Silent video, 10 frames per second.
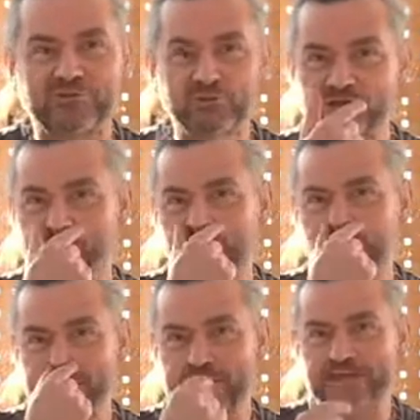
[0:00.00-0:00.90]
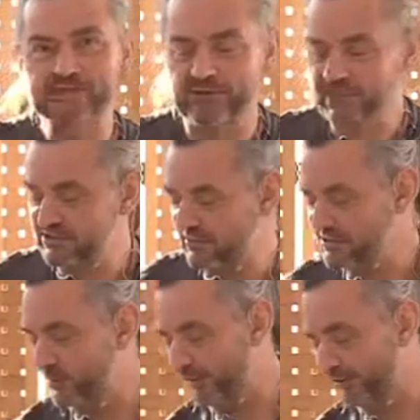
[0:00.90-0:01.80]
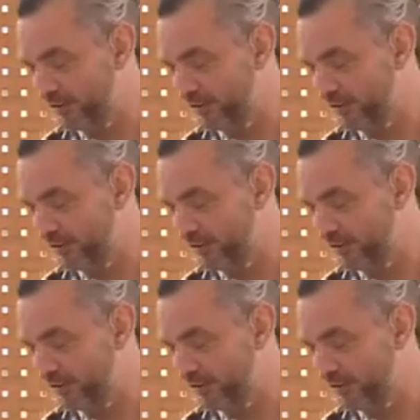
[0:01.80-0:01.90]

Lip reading: to have one-to-one contact. So that's the way